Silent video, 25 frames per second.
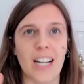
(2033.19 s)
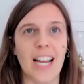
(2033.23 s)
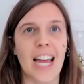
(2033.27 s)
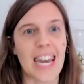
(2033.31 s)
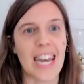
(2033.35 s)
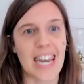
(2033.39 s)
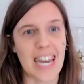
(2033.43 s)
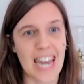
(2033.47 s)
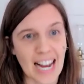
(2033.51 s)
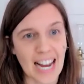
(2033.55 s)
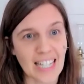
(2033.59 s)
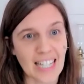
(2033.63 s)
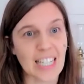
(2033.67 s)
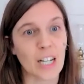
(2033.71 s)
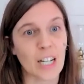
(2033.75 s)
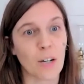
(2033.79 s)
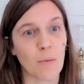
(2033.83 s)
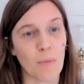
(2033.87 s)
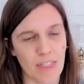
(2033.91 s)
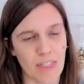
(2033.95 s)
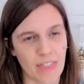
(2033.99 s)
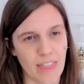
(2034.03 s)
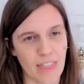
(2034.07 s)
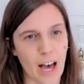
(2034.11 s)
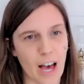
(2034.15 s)
connecting
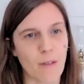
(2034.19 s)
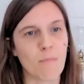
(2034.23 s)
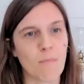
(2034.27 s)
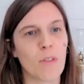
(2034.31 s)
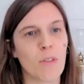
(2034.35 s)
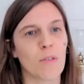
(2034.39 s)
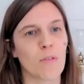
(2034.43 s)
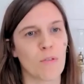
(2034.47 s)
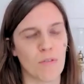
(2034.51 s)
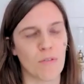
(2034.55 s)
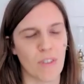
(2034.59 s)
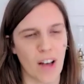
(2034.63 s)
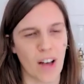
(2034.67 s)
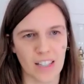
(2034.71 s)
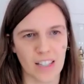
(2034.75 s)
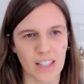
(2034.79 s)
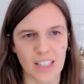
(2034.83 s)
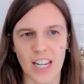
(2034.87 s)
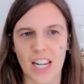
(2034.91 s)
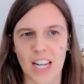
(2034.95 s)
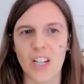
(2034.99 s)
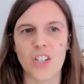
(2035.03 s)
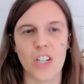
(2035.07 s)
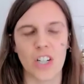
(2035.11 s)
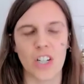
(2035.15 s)
with them through
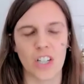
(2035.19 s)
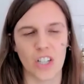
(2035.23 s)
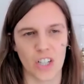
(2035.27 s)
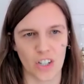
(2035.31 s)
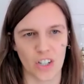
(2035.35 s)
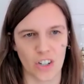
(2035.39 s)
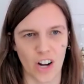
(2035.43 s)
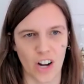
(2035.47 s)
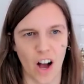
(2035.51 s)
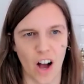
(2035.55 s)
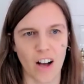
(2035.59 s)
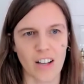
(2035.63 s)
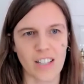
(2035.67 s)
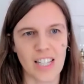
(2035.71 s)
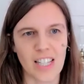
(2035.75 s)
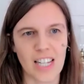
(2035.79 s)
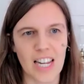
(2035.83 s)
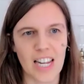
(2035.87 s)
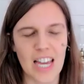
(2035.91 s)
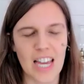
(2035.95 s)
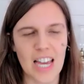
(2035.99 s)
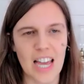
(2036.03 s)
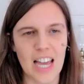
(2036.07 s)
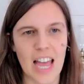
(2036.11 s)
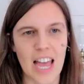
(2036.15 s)
validation and
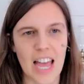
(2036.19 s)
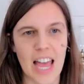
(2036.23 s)
curiosity